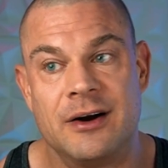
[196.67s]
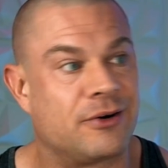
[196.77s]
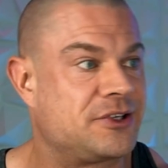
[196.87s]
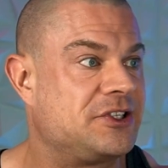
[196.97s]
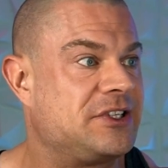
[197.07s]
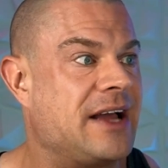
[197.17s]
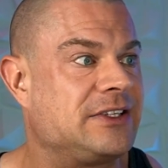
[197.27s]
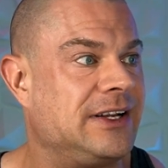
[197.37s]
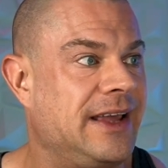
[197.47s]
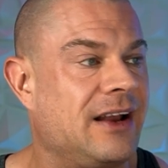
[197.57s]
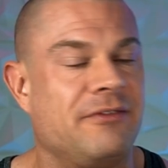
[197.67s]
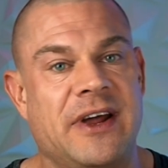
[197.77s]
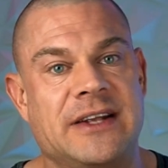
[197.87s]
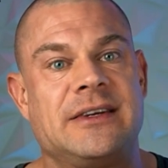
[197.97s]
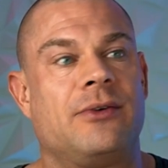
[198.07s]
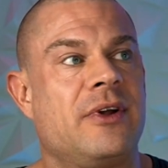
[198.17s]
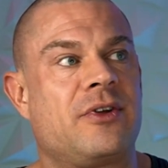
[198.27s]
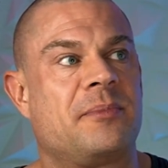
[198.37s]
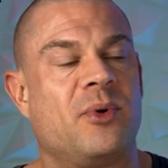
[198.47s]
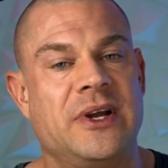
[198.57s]
or substantially elevated
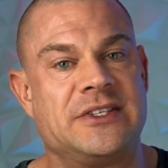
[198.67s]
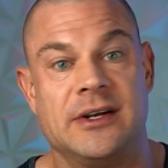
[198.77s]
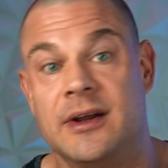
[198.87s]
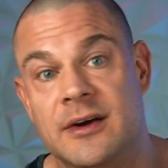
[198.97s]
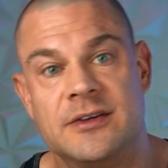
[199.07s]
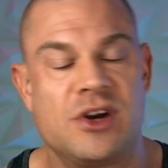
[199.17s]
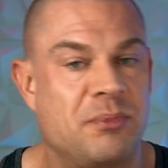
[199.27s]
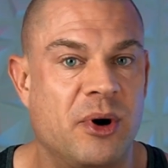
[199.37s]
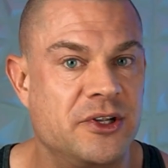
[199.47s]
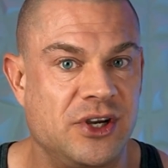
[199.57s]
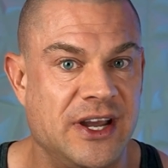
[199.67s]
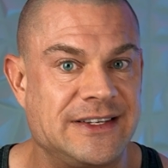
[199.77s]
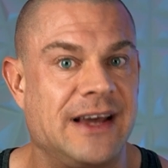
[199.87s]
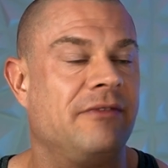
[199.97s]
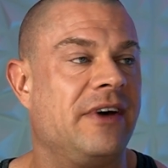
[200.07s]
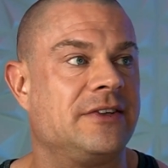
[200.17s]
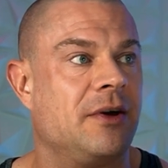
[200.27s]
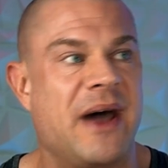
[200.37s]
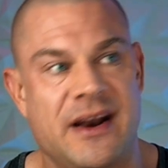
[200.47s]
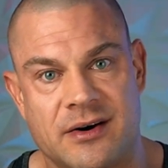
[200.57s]
erythropoietin to the point you get elevated
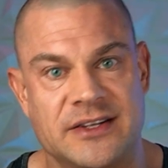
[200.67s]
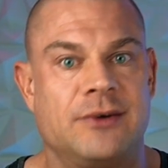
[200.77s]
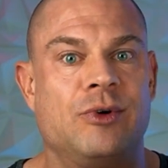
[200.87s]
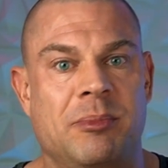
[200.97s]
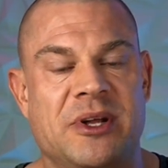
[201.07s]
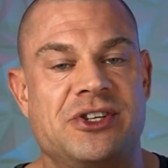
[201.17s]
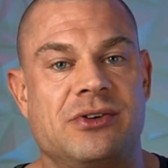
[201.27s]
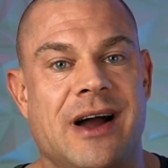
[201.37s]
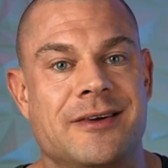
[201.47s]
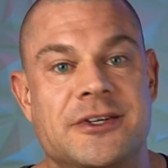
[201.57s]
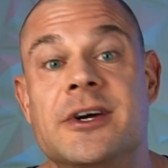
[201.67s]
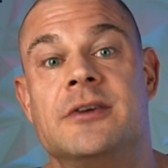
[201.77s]
hematocrit and red blood cell count